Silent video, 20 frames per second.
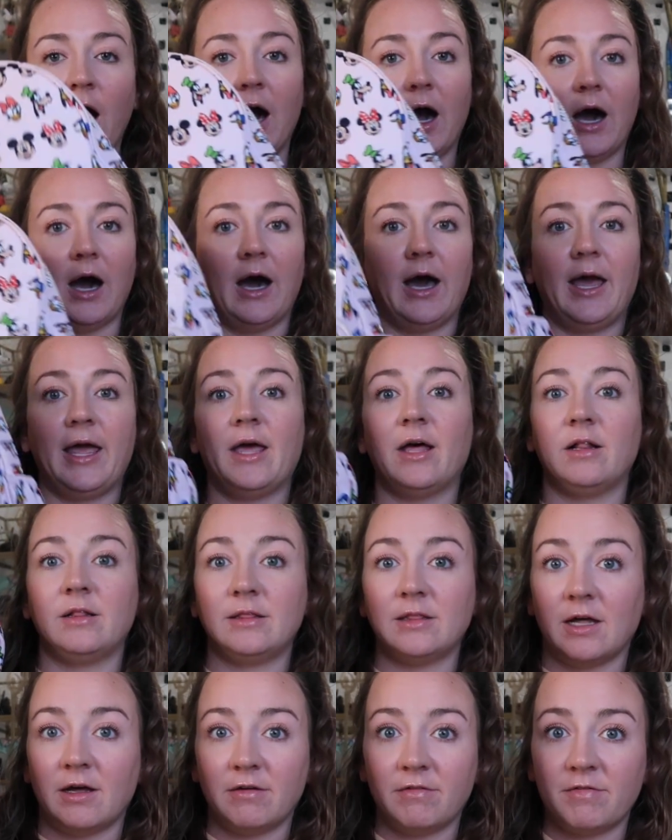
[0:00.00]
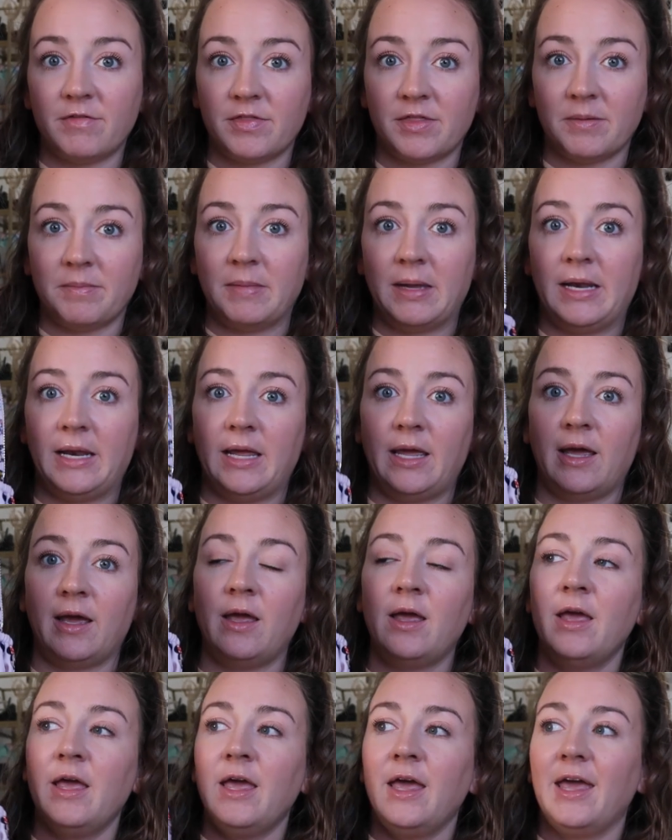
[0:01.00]
I love the
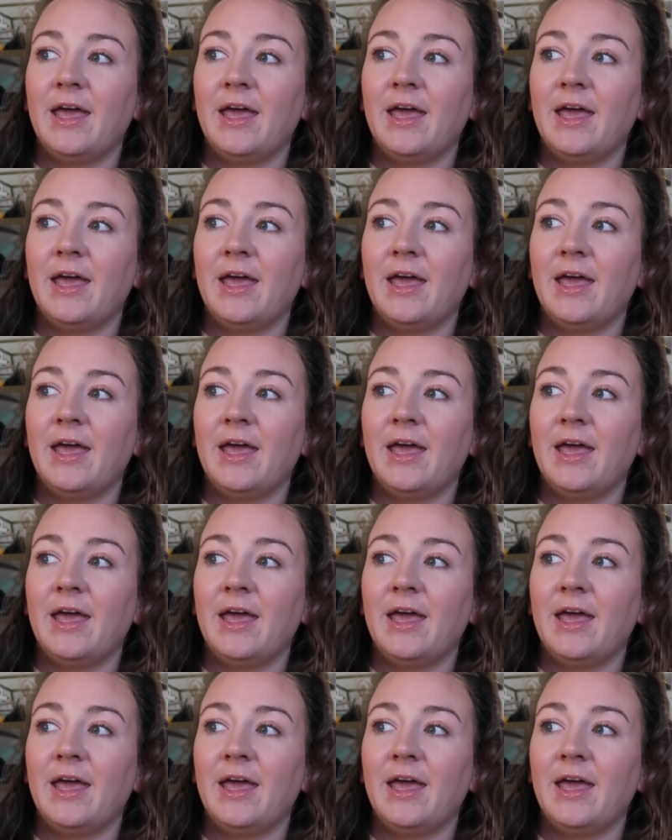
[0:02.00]
mini.